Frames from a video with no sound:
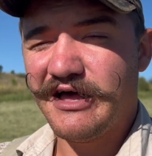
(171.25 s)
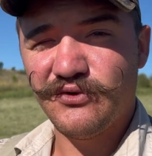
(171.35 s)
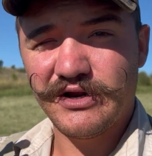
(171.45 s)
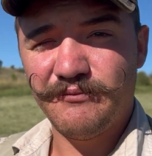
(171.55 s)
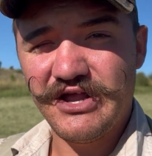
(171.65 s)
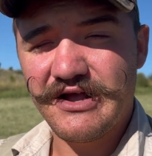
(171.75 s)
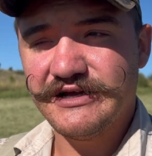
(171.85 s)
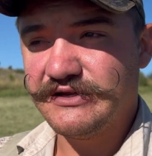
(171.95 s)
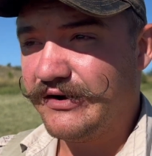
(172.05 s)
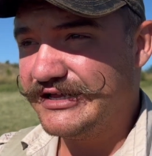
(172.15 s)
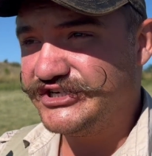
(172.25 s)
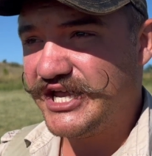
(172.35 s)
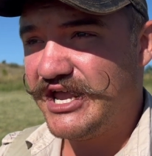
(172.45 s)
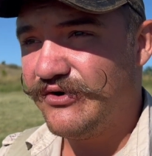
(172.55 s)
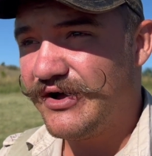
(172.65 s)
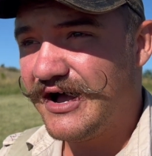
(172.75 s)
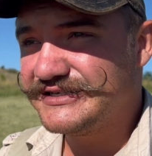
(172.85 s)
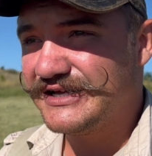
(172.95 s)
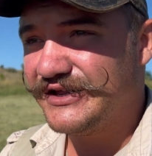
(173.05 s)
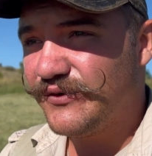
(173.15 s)
I thought I'd bring you guys along and share you
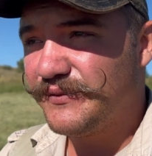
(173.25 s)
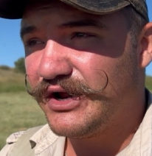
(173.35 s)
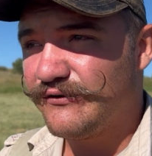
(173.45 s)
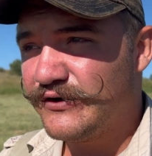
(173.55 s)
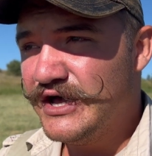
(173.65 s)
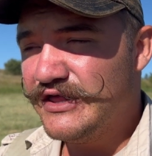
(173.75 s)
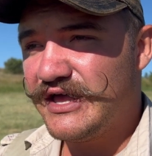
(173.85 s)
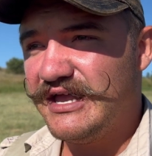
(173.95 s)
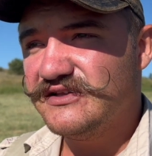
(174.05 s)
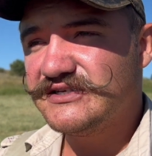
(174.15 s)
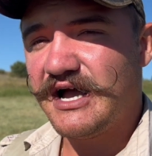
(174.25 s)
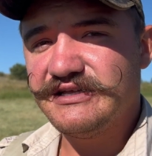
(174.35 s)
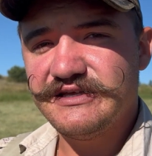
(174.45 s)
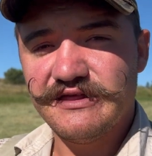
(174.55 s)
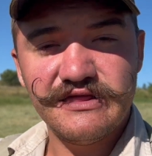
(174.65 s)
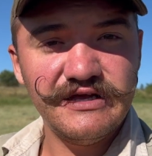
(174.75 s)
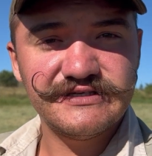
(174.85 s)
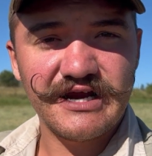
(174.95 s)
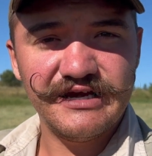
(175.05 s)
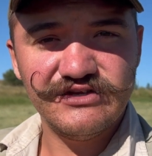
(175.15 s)
guys a little bit of the insights and the things
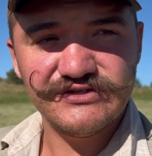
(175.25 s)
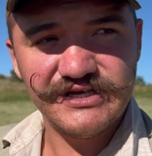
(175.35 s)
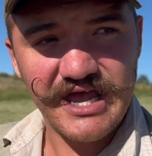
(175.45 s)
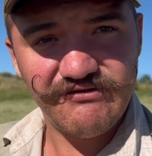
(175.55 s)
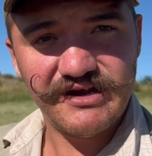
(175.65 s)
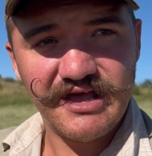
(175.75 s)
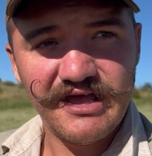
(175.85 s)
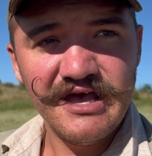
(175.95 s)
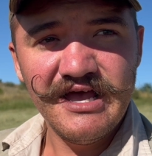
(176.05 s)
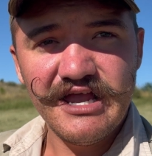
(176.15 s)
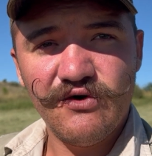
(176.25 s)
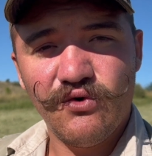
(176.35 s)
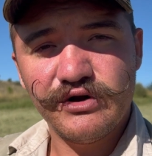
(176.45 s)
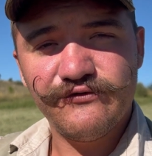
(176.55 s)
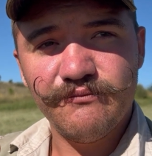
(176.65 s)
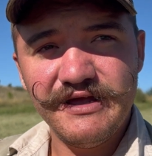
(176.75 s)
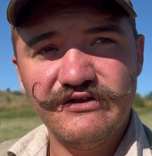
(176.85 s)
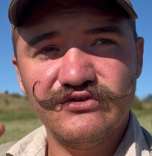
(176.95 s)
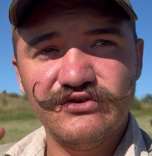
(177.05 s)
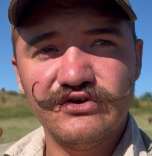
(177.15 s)
that I need to see every day in order for me
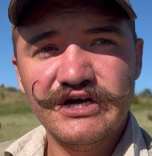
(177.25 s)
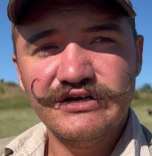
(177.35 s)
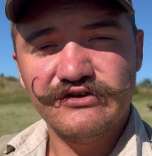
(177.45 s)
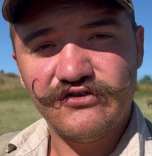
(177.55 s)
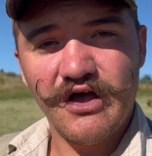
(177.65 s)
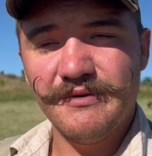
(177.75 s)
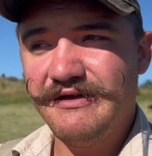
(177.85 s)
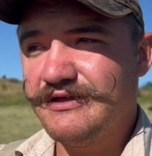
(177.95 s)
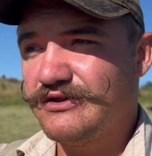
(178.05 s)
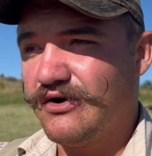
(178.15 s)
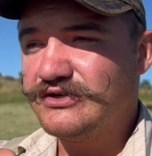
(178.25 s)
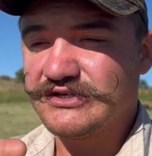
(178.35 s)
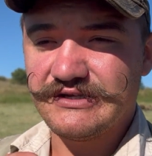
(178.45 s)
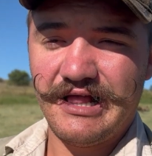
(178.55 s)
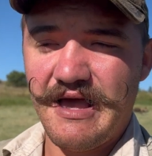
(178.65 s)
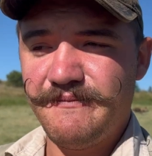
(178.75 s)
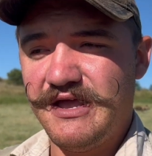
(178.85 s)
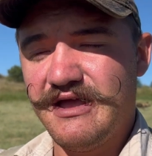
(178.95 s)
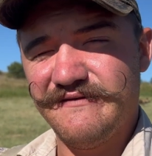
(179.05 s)
to determine if the dogs are still happy,